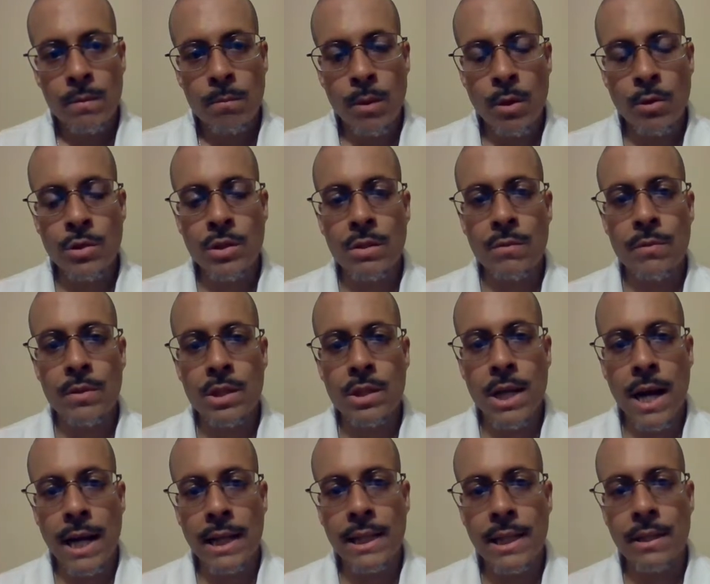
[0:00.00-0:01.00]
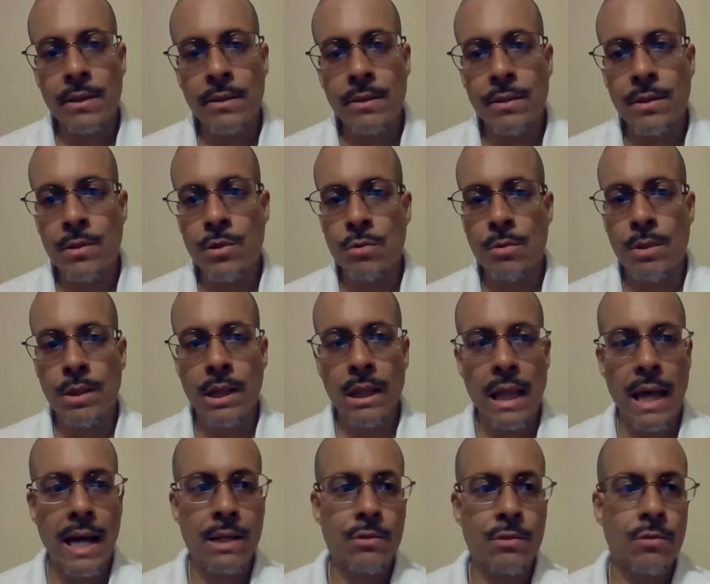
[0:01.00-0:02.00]
Most of us got here into a
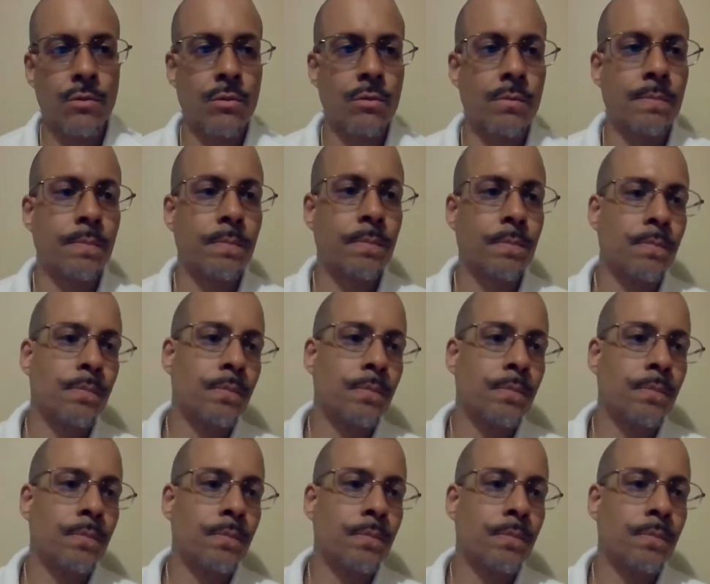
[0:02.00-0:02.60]
classroom